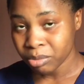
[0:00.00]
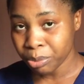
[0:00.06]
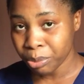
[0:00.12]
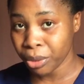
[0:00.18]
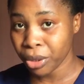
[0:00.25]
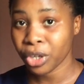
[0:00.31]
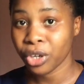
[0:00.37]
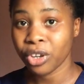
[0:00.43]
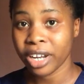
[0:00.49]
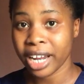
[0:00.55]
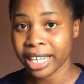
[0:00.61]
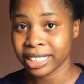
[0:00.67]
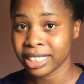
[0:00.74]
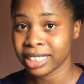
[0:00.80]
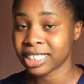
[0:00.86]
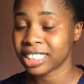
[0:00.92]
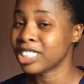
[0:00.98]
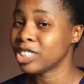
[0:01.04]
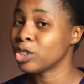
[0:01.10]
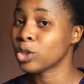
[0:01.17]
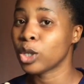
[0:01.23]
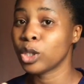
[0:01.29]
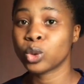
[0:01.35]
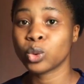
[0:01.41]
prick you like this, it is
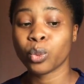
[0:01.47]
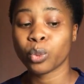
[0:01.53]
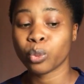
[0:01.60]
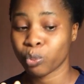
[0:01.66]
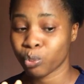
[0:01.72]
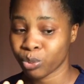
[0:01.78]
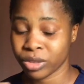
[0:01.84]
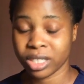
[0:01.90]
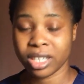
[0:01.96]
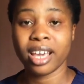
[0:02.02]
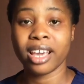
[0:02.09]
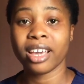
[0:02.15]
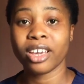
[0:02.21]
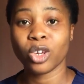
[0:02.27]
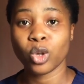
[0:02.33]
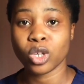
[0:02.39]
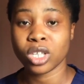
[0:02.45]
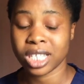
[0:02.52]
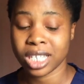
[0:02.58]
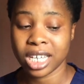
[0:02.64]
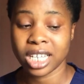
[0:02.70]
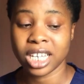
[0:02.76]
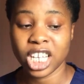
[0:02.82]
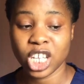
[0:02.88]
going to tear your
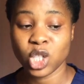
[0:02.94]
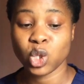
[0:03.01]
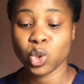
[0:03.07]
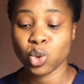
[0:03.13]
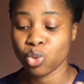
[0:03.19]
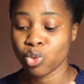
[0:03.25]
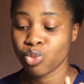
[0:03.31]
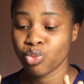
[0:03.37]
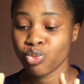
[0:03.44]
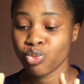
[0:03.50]
skin into,